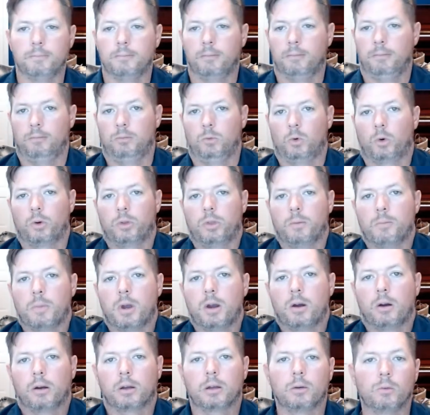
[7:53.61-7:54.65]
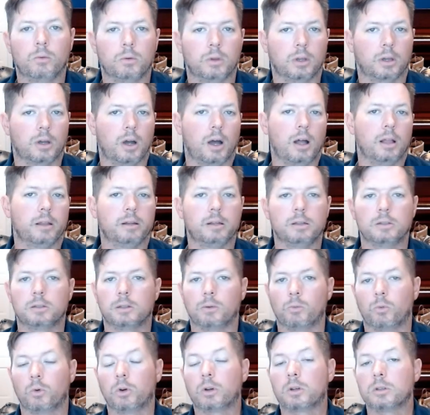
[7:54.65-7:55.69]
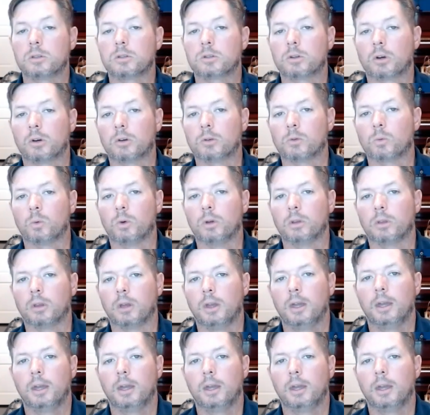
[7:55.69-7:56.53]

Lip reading: North America, with the colonies that we're concerned with.